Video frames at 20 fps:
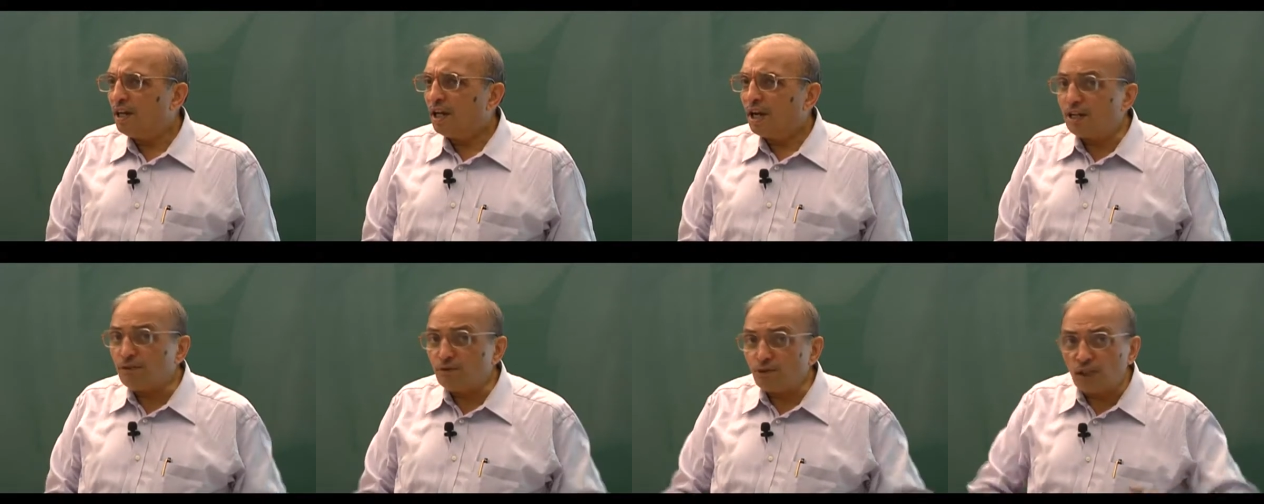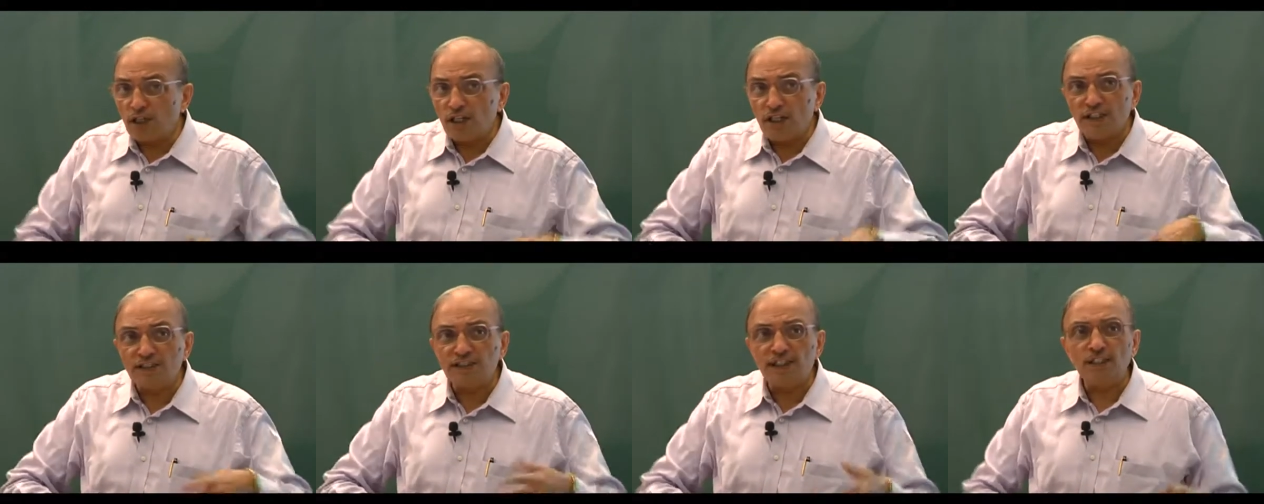and would
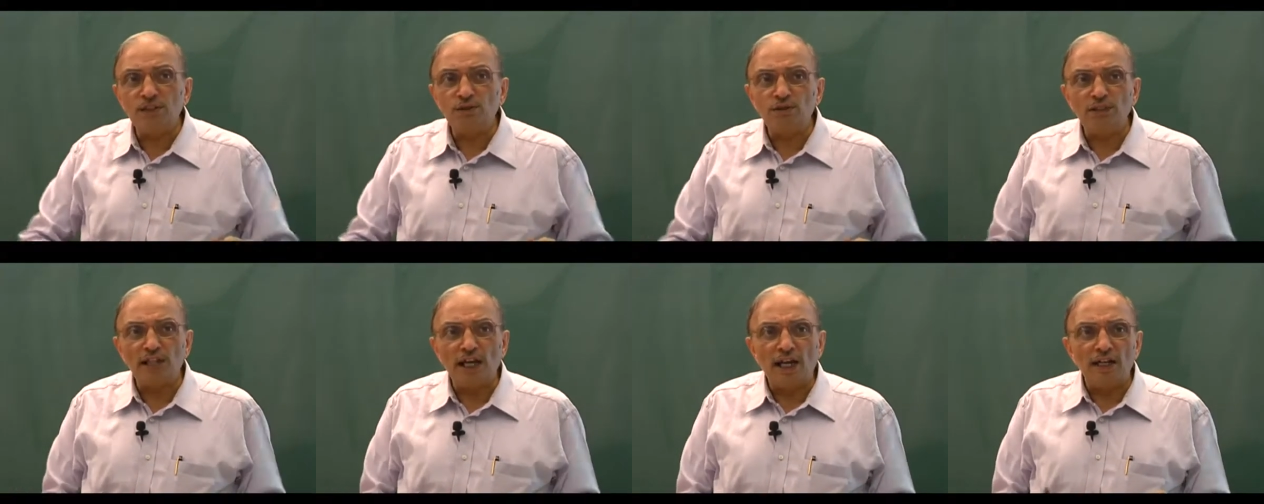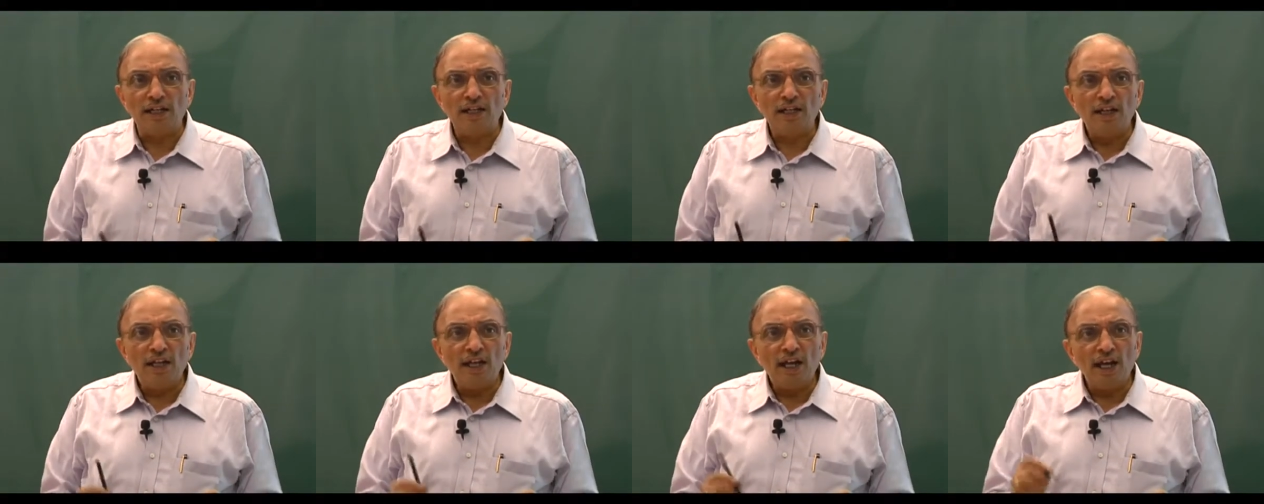listen to
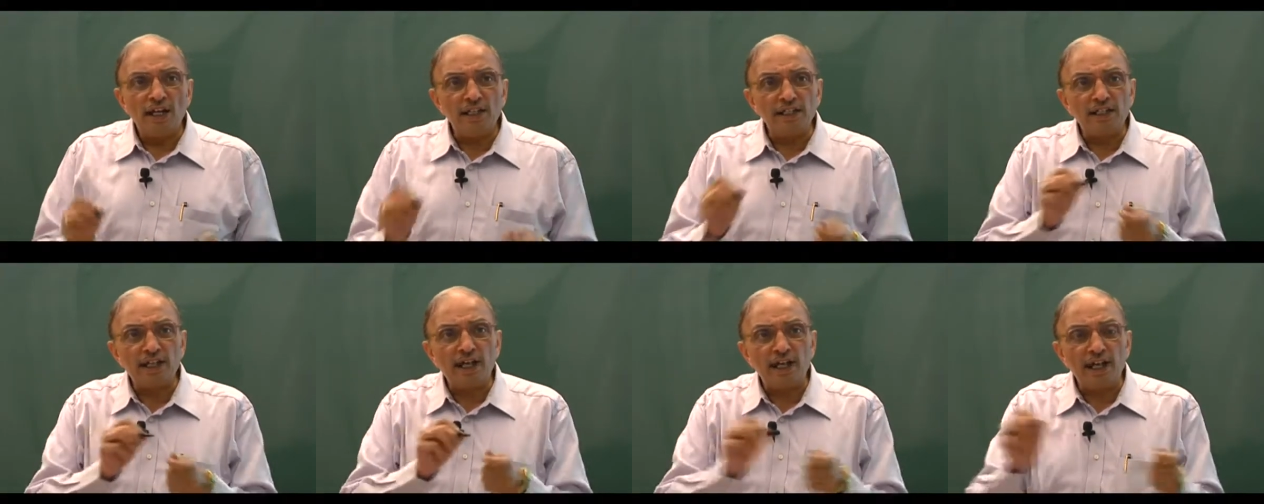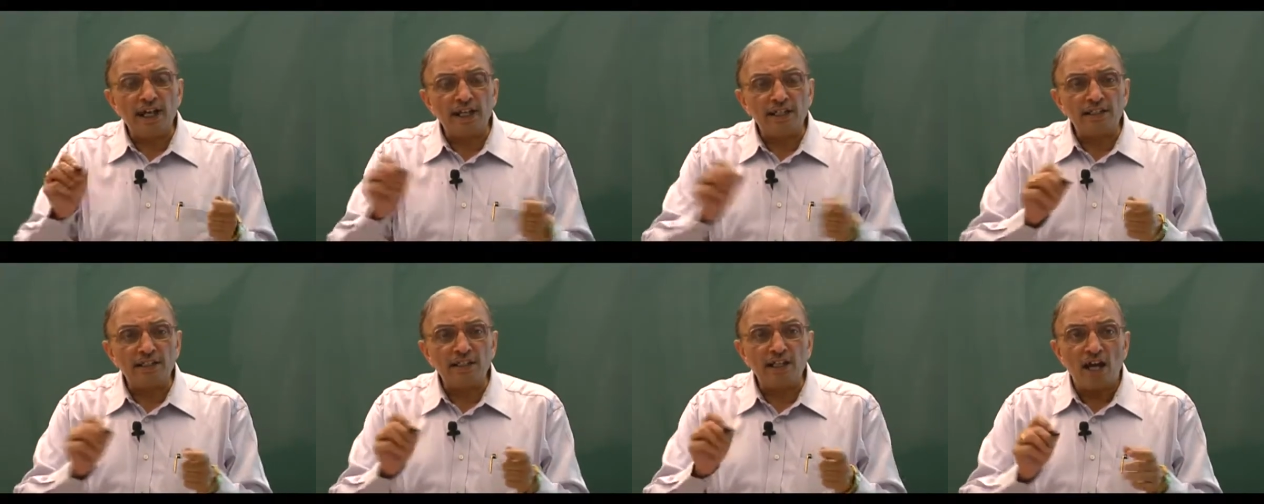that and
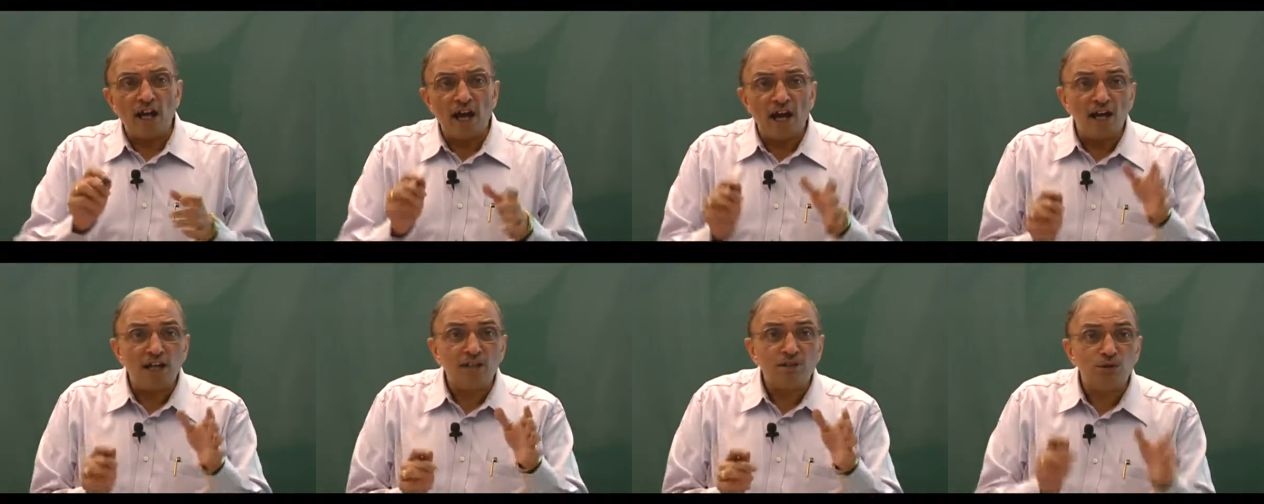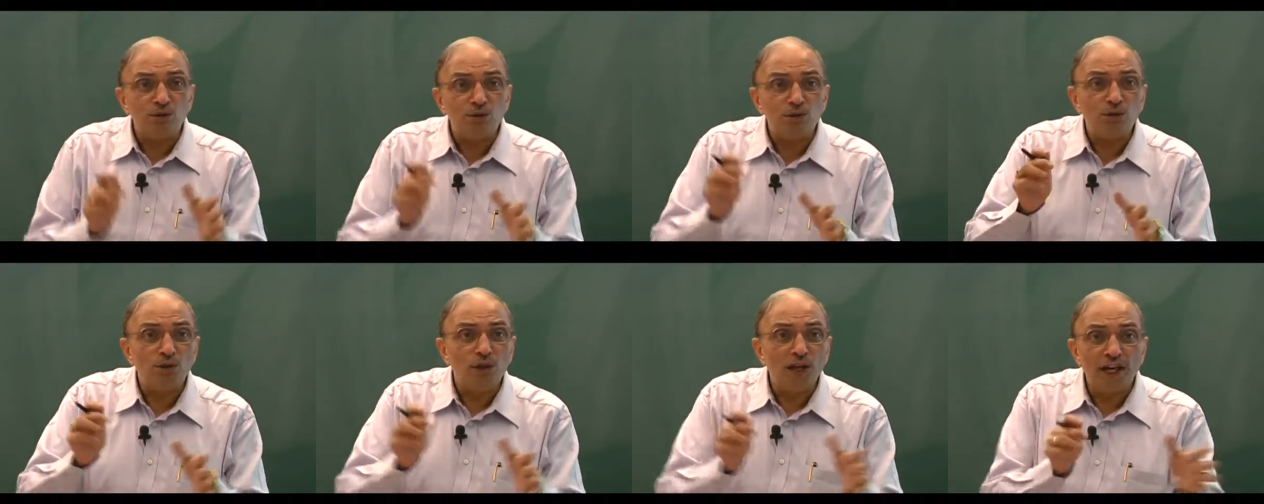correct the ah,
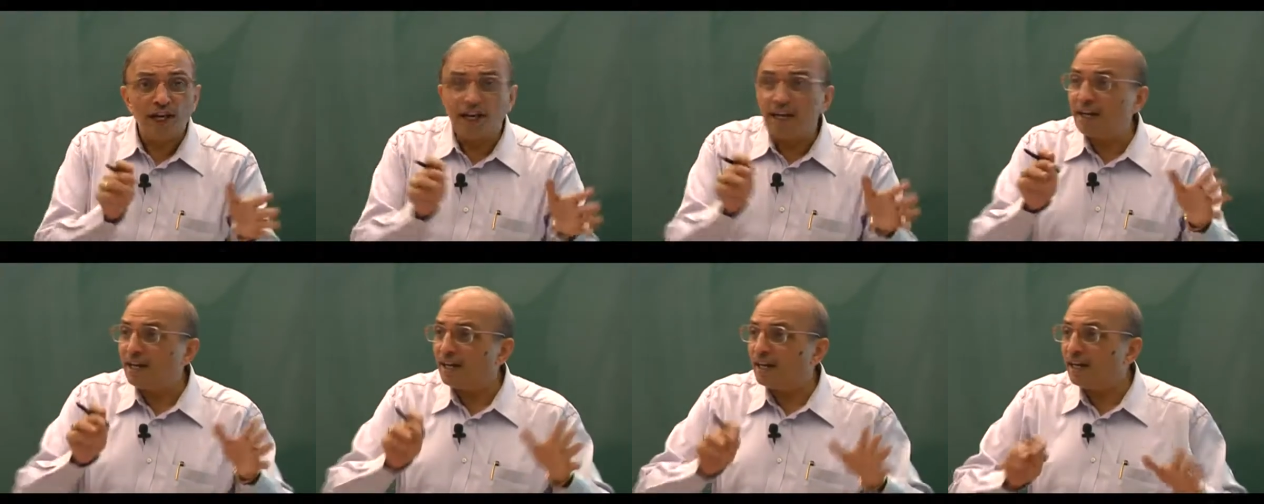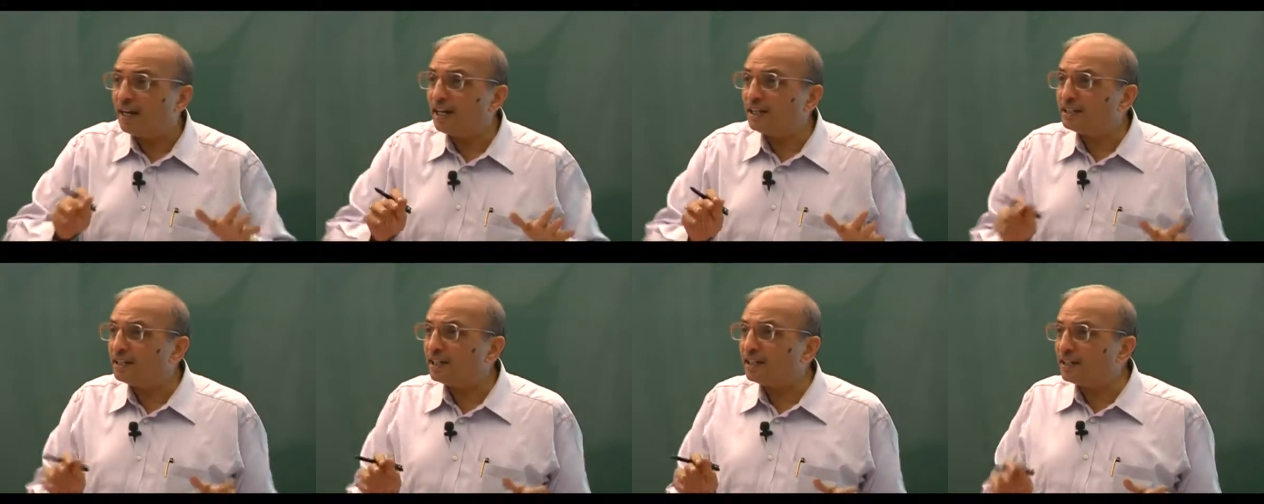oo, eh,
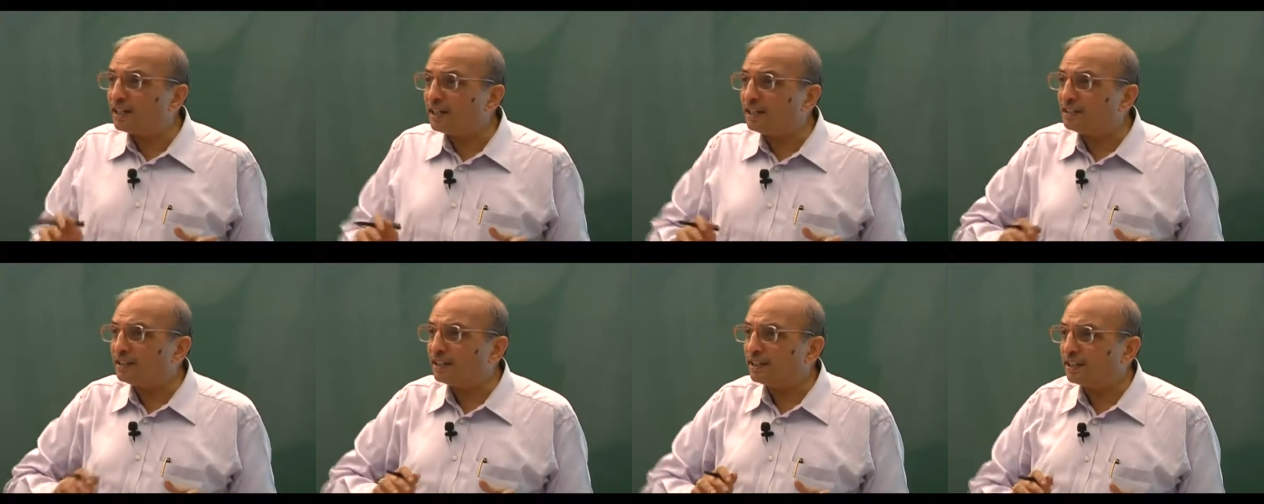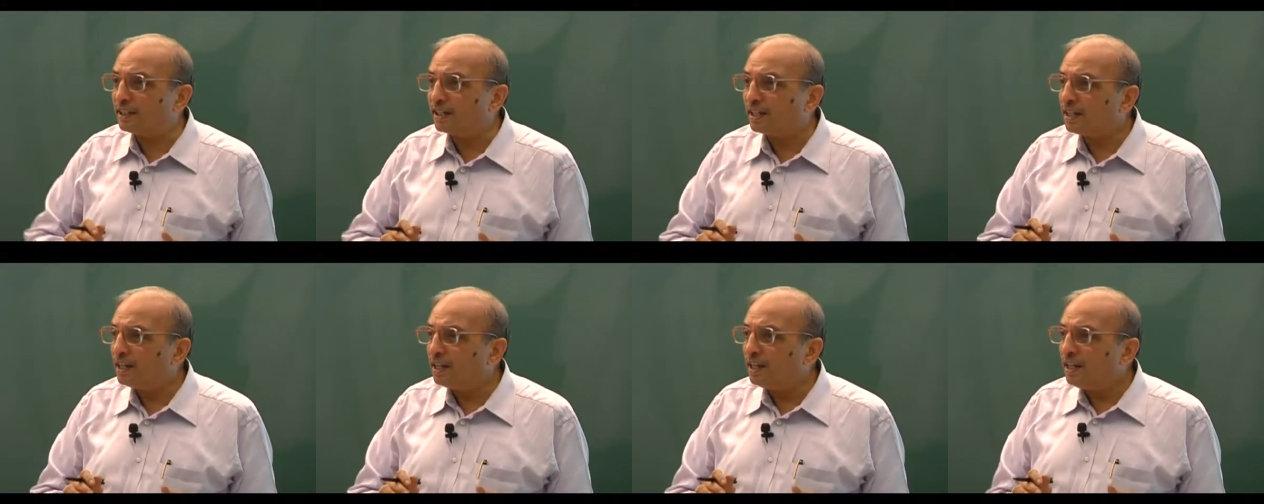etc.,
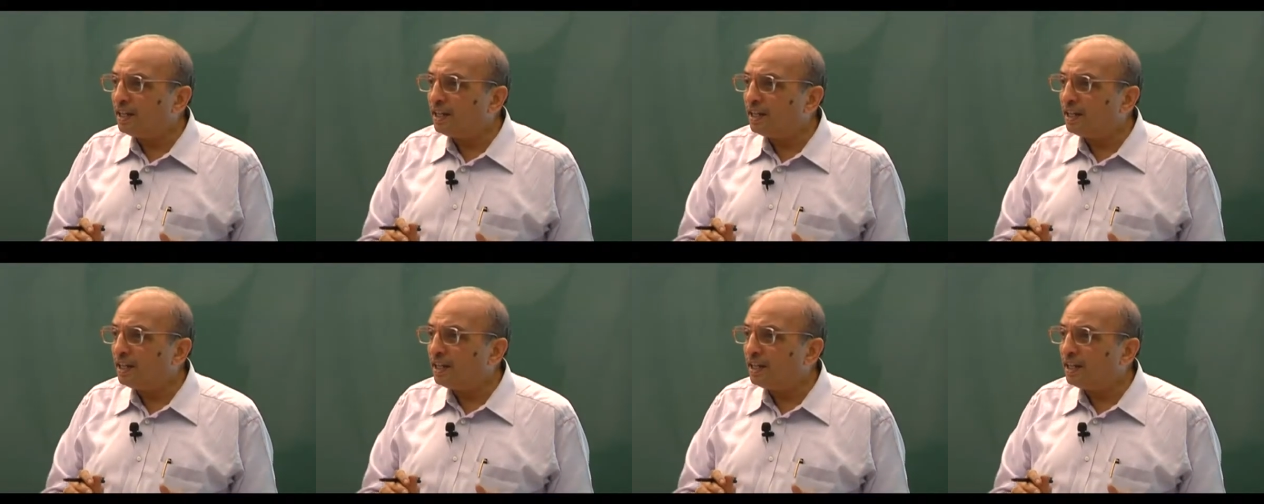etc.,